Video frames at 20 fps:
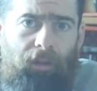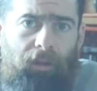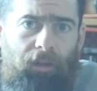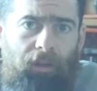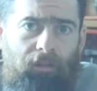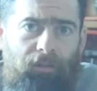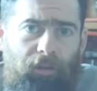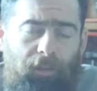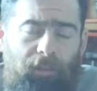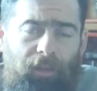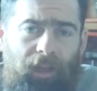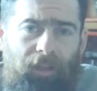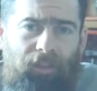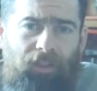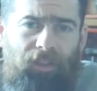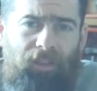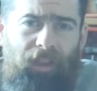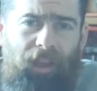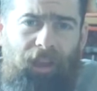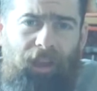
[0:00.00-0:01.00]
from that
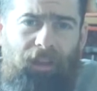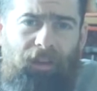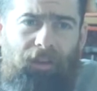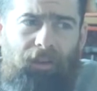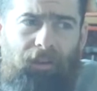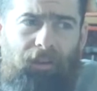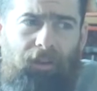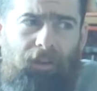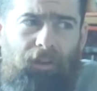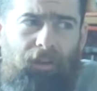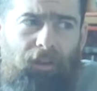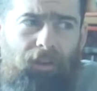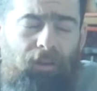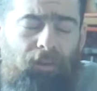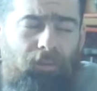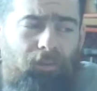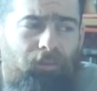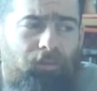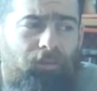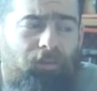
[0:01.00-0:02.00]
state,
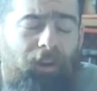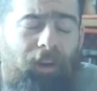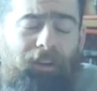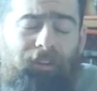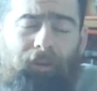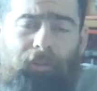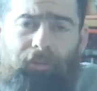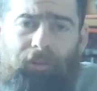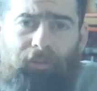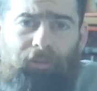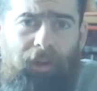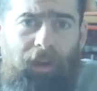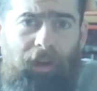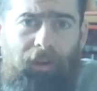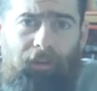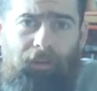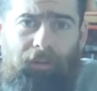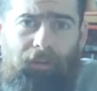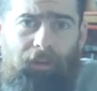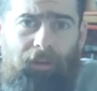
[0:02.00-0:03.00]
very
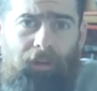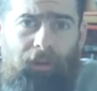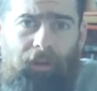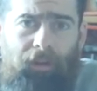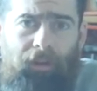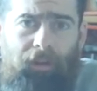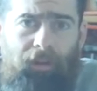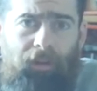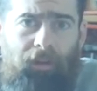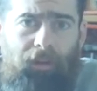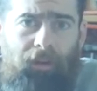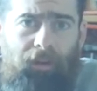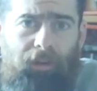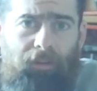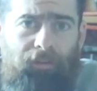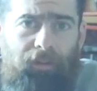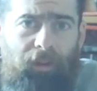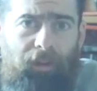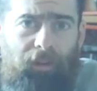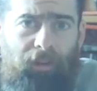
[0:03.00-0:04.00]
profound
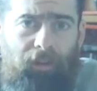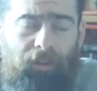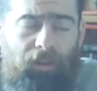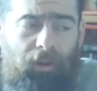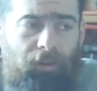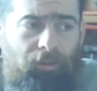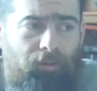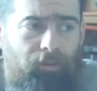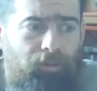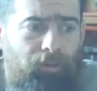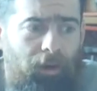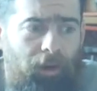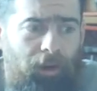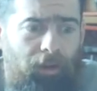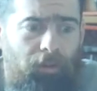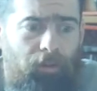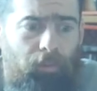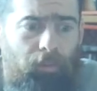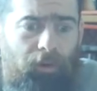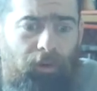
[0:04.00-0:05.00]
feelings of
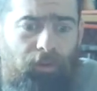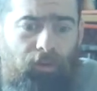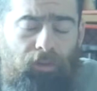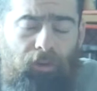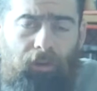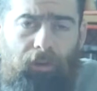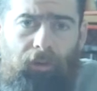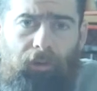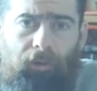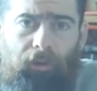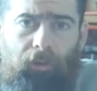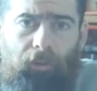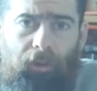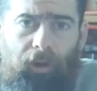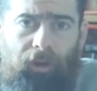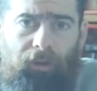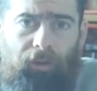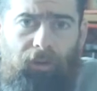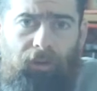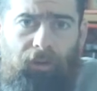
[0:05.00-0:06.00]
transpersonal
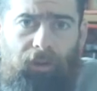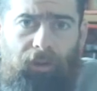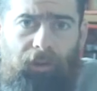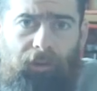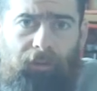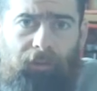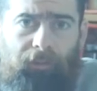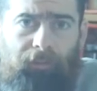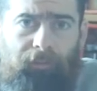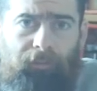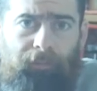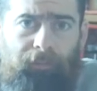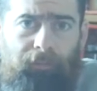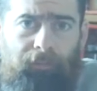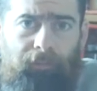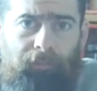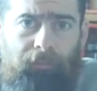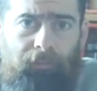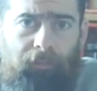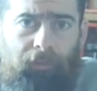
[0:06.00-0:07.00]
awareness can
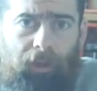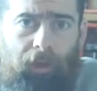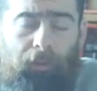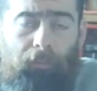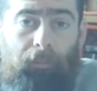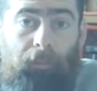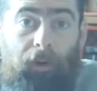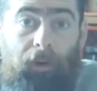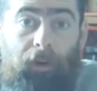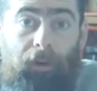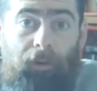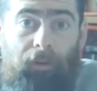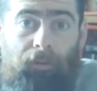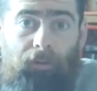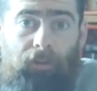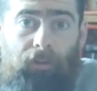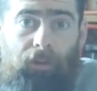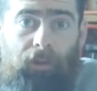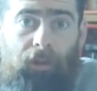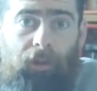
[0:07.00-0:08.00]

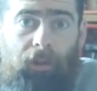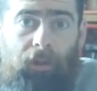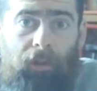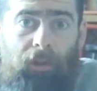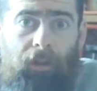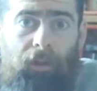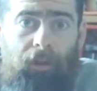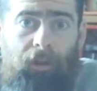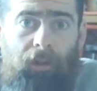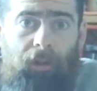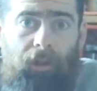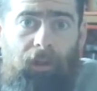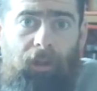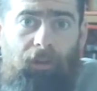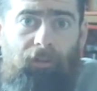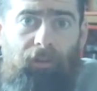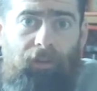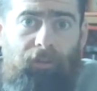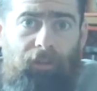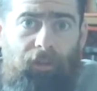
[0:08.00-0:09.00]
emerge,
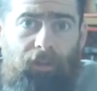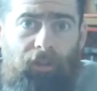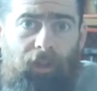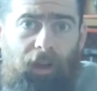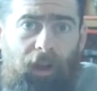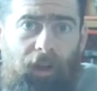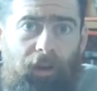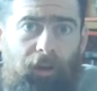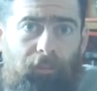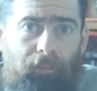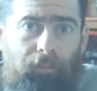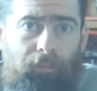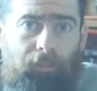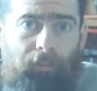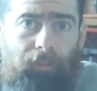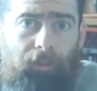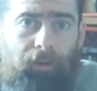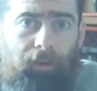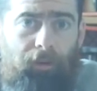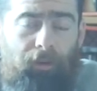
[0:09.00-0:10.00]
even if it's not a
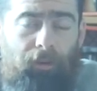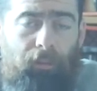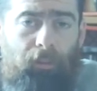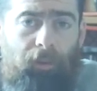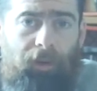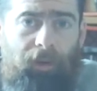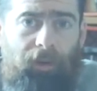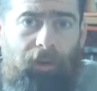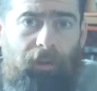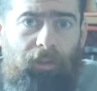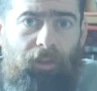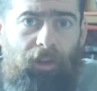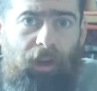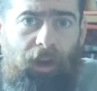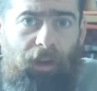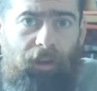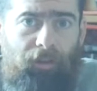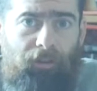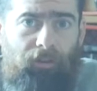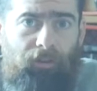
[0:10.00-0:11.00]
pure witness
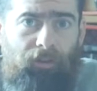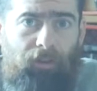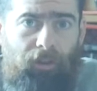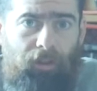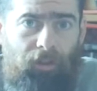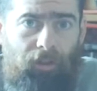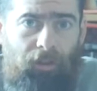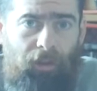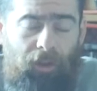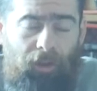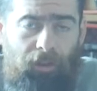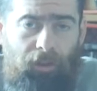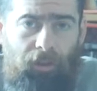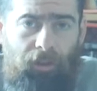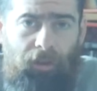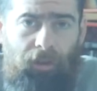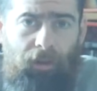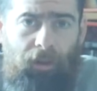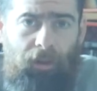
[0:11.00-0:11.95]
consciousness.